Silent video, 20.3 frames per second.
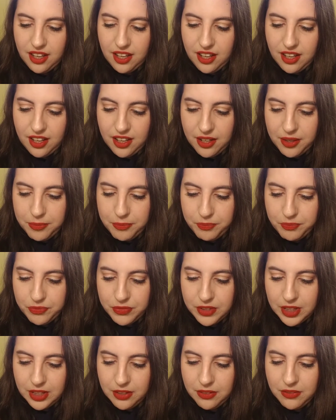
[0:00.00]
Um,
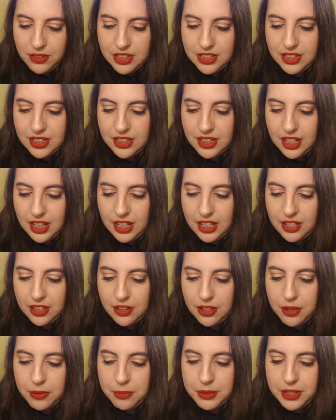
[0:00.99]
visit the
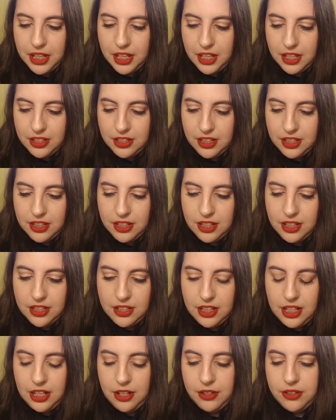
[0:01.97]
Antelope Canyon
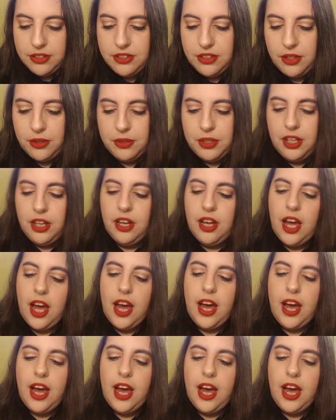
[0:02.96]
in Arizona.